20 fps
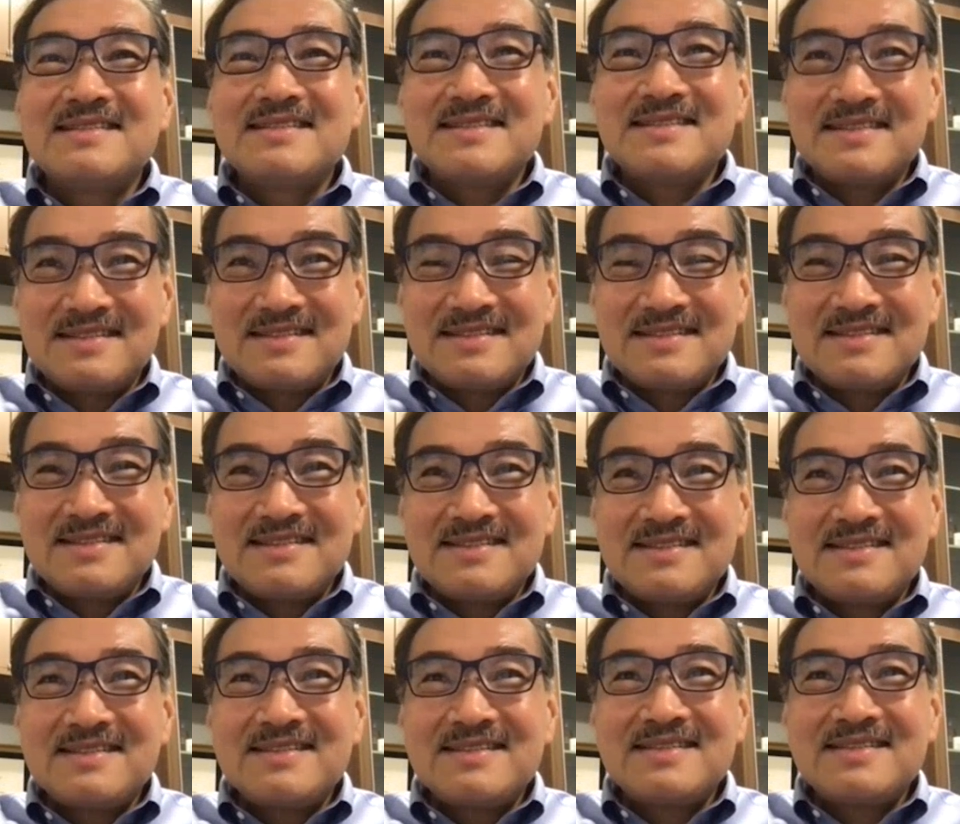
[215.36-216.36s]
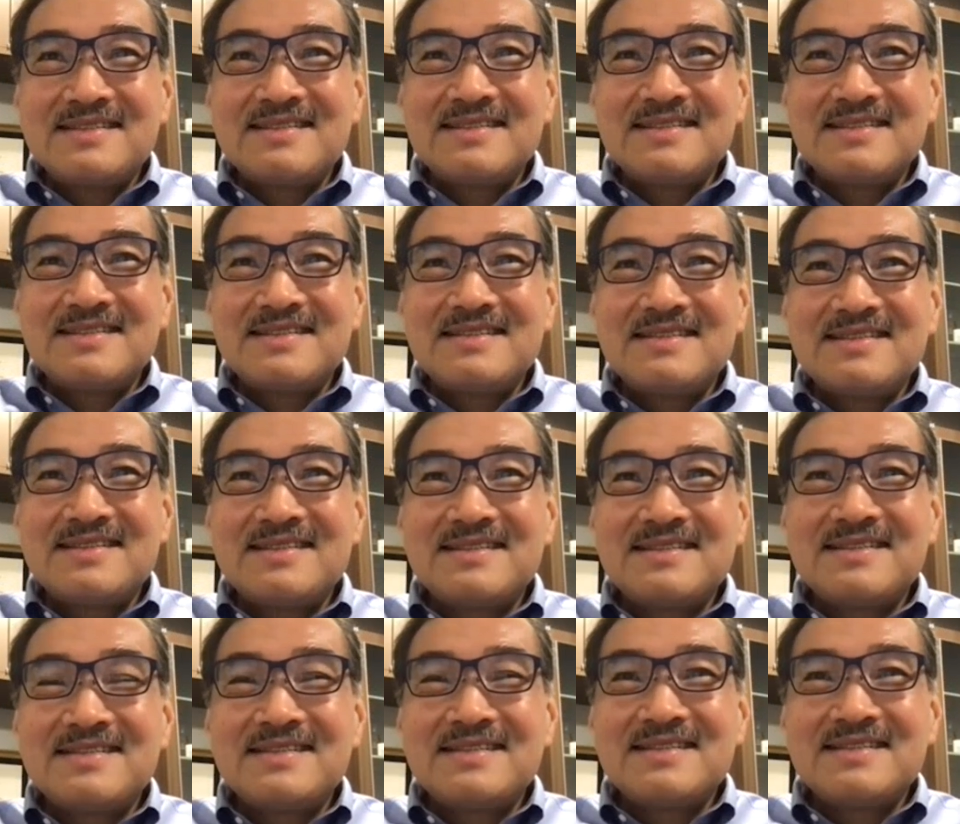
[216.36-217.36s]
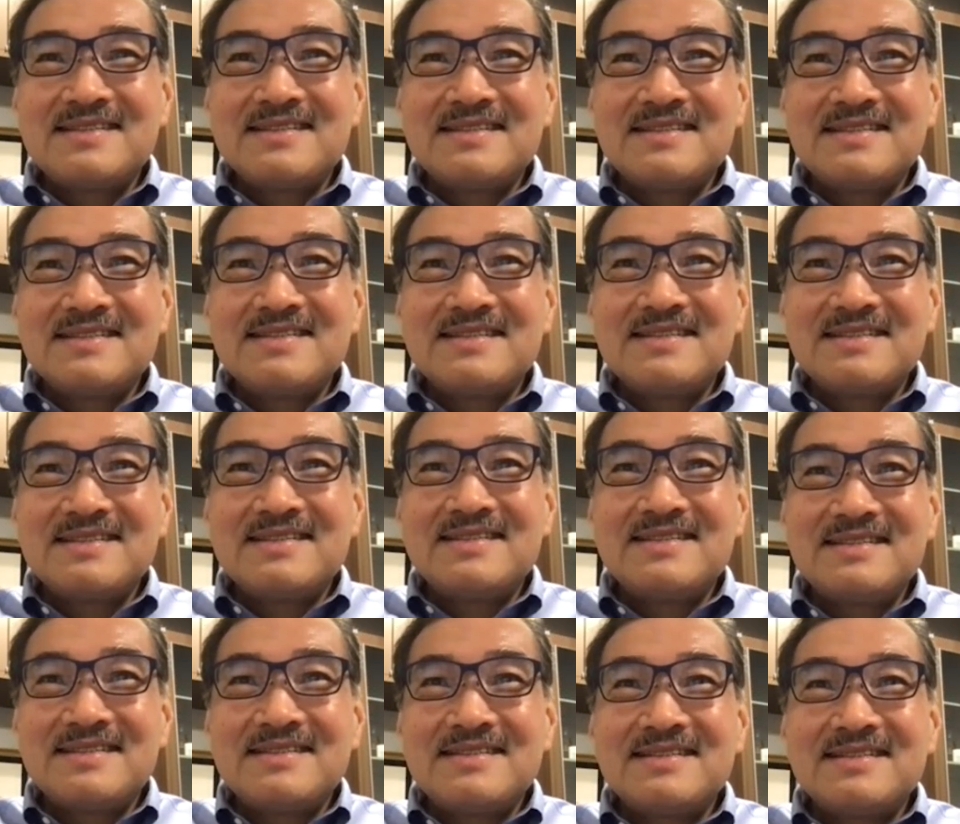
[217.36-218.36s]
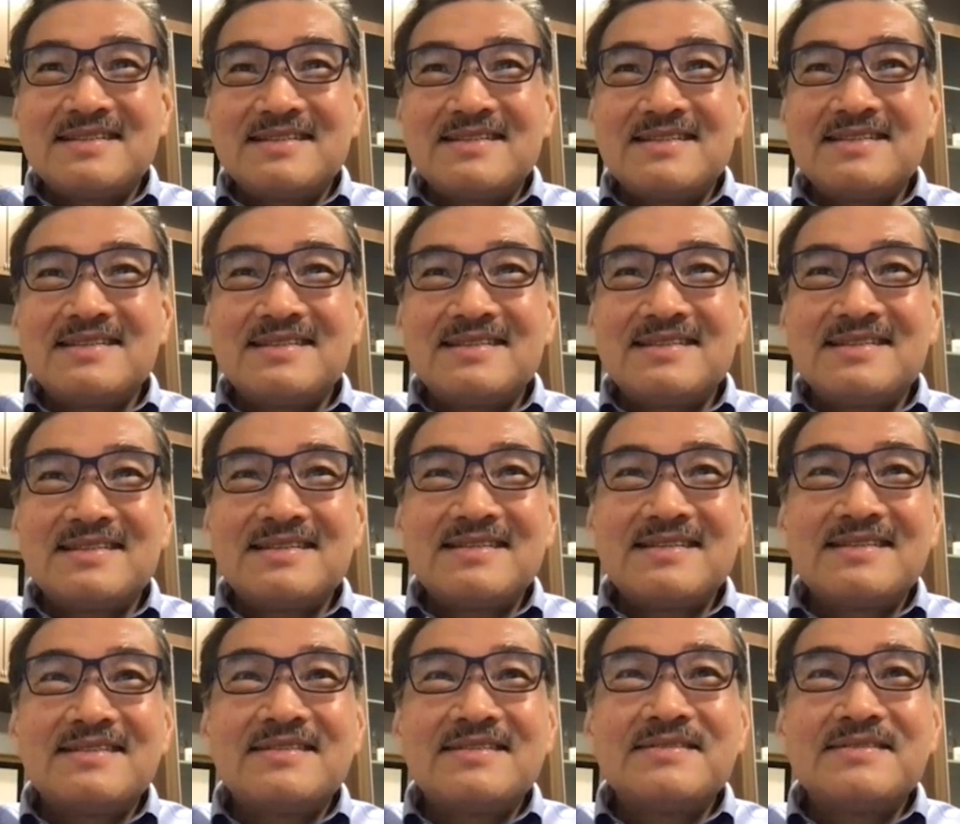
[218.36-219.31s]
(not speaking)